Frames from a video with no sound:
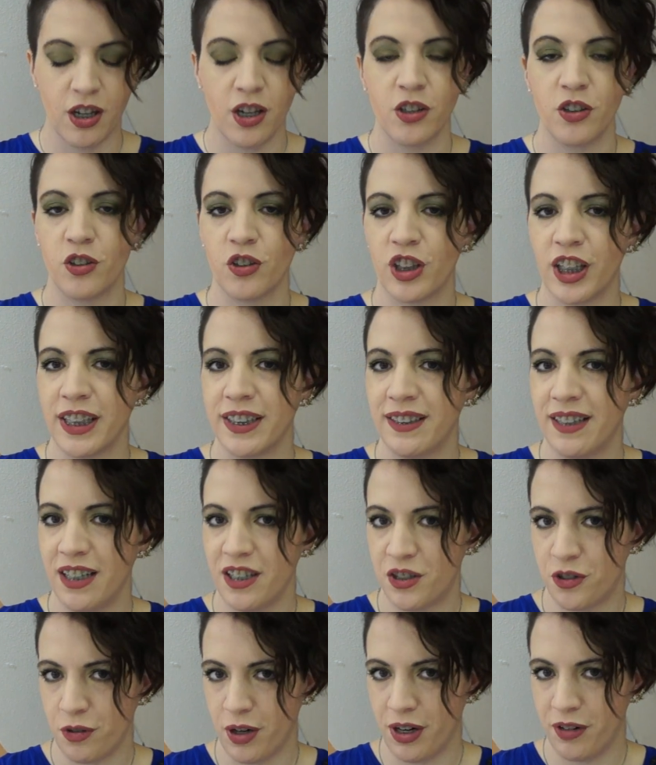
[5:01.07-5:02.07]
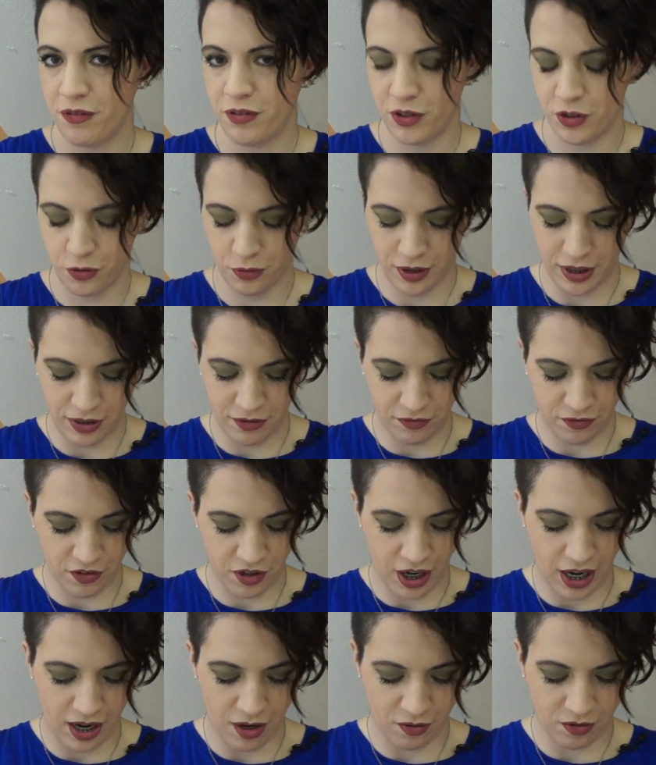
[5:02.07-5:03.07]
You let that dry for
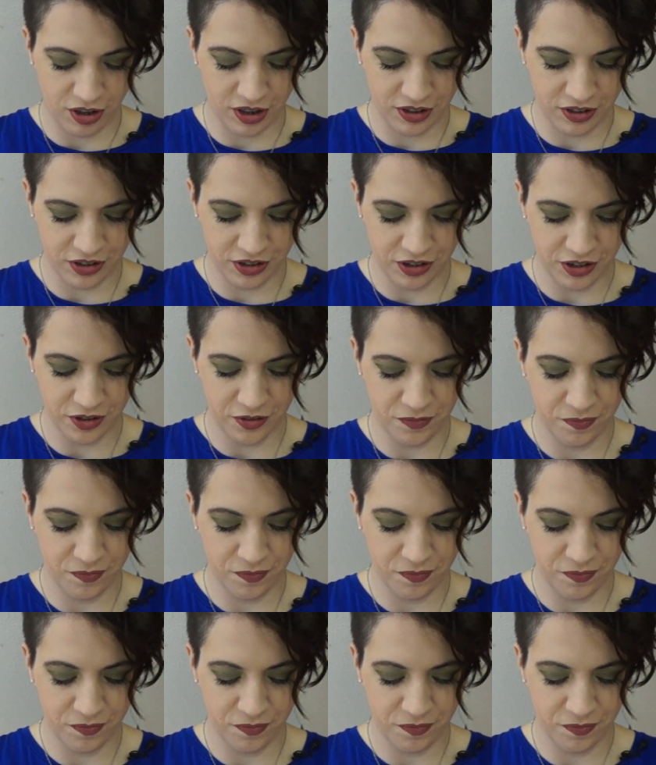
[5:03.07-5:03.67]
24 hours,